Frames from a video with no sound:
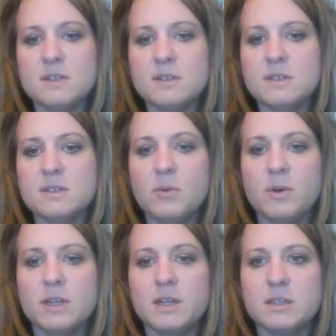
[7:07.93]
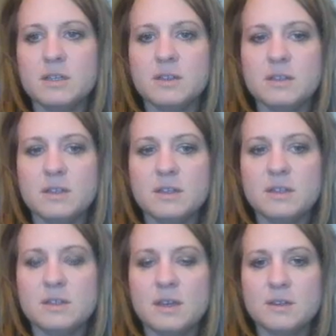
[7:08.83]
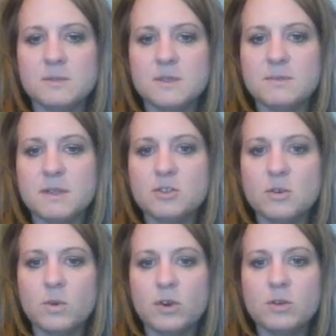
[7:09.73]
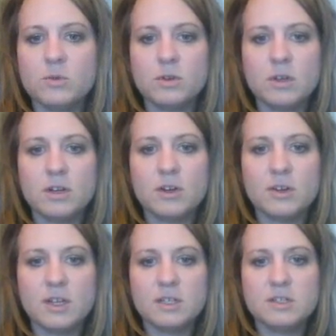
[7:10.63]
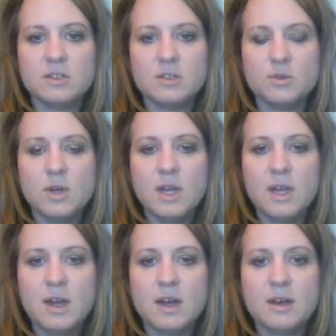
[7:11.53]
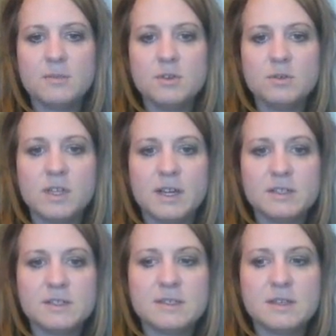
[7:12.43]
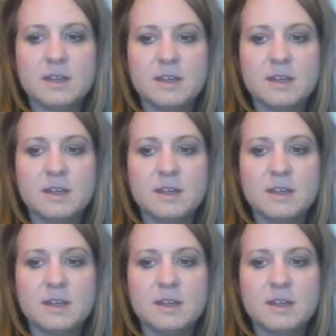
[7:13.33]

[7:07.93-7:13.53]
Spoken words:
this is the point in the semester where you no longer need to utilize